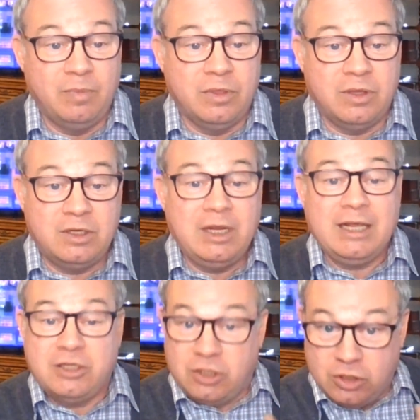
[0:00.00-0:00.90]
The
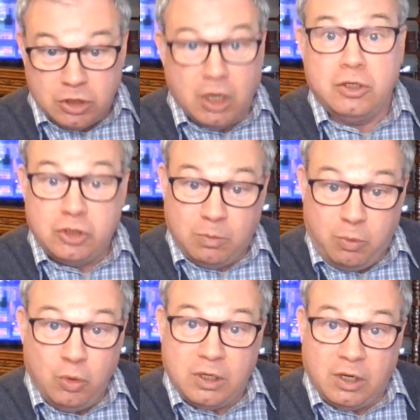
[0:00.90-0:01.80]
text does
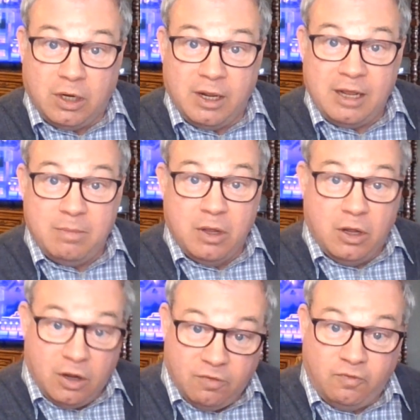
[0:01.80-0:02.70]
support the claim
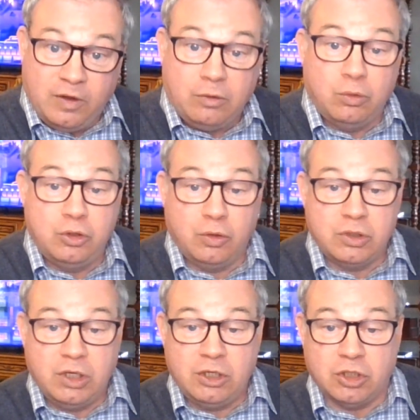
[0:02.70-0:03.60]
of federal
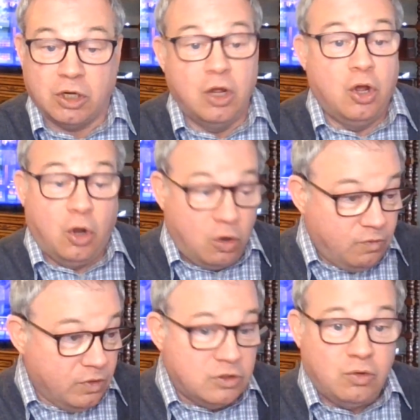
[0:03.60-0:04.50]
jurisdiction over
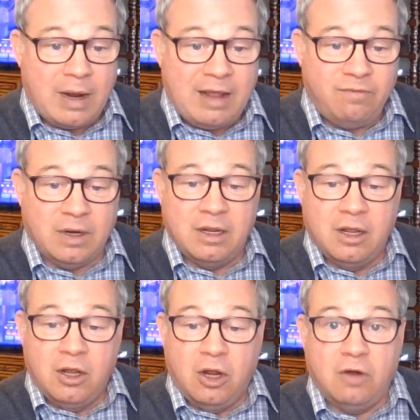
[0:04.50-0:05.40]
the drafting
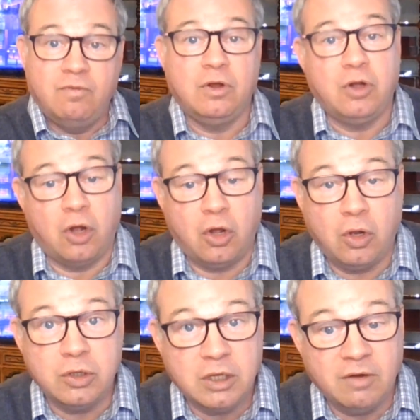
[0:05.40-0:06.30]
of the call
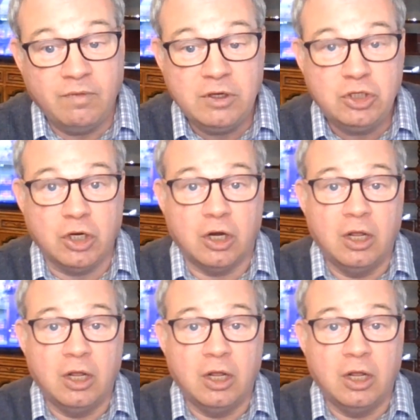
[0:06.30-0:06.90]
to convention.